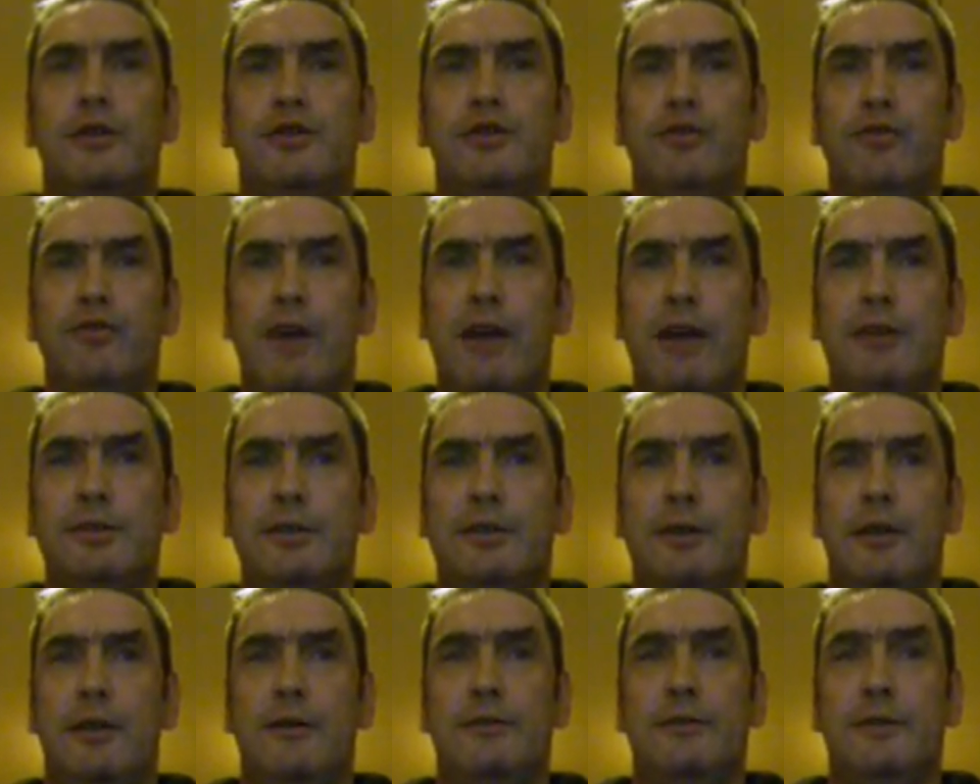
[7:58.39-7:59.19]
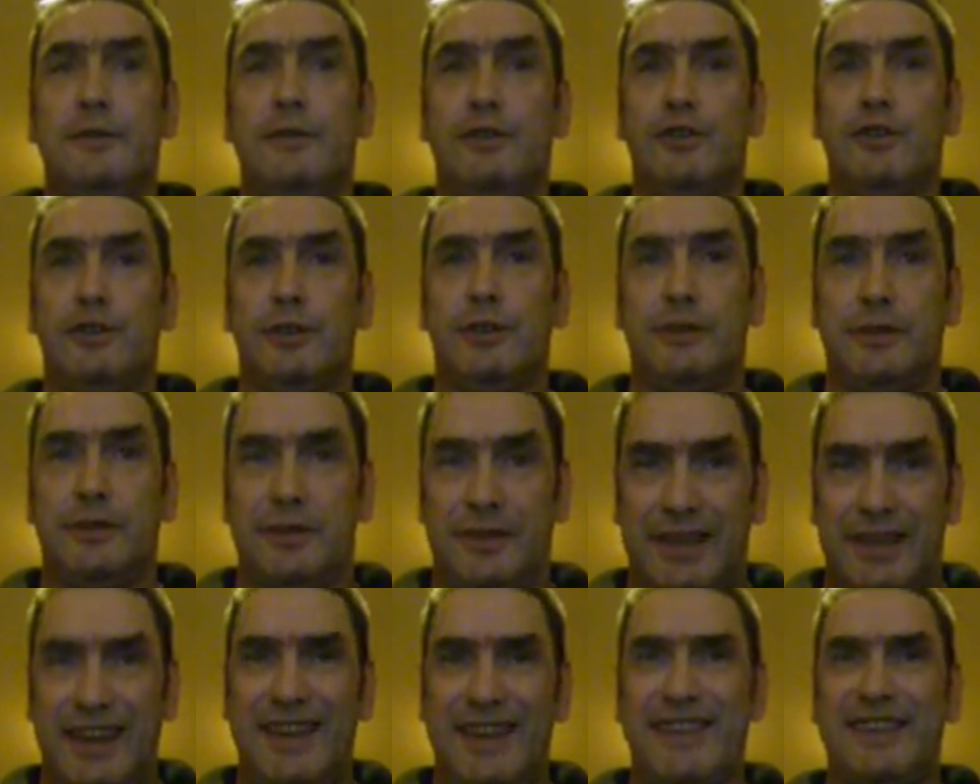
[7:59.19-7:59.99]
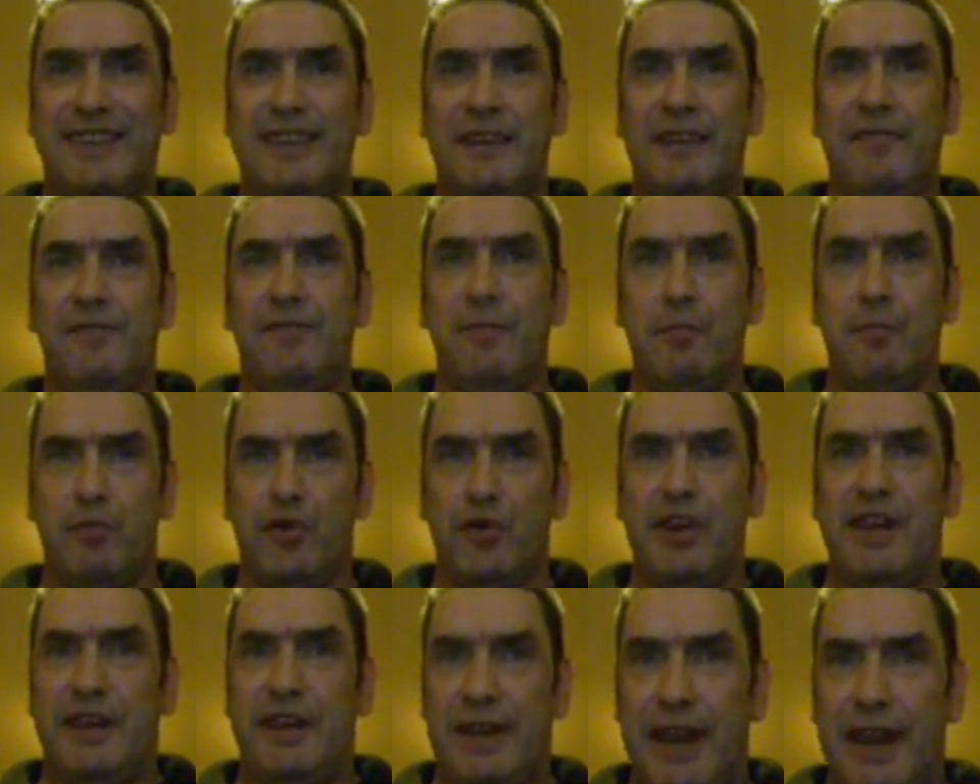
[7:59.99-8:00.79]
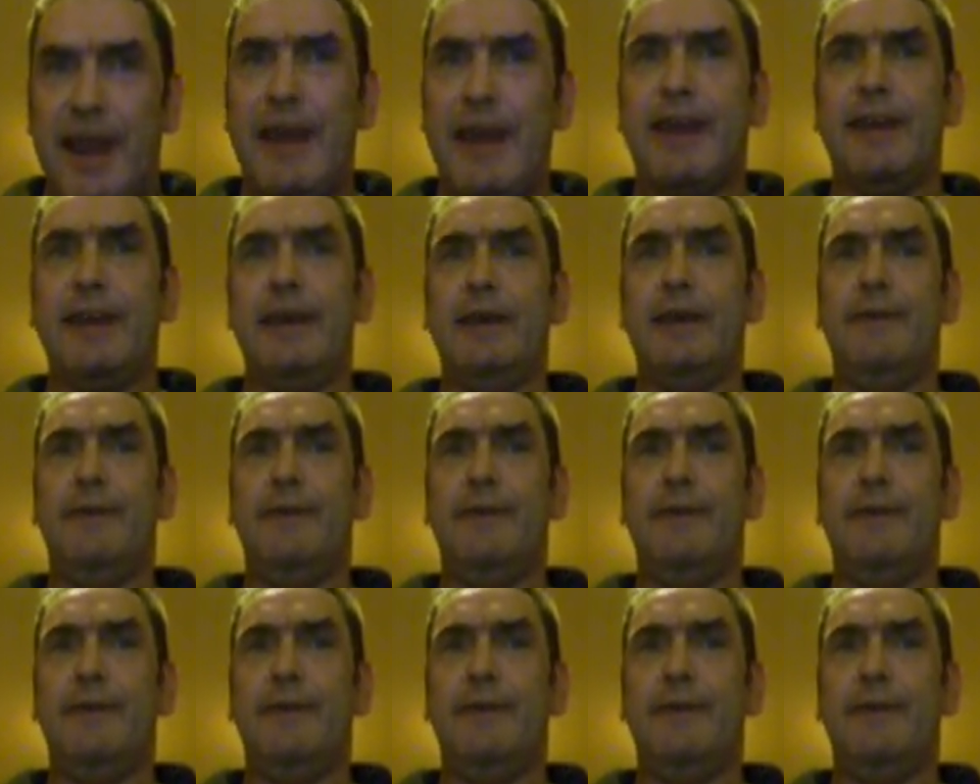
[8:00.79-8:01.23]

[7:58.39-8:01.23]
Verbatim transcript: Drat Addictive Breed Nick.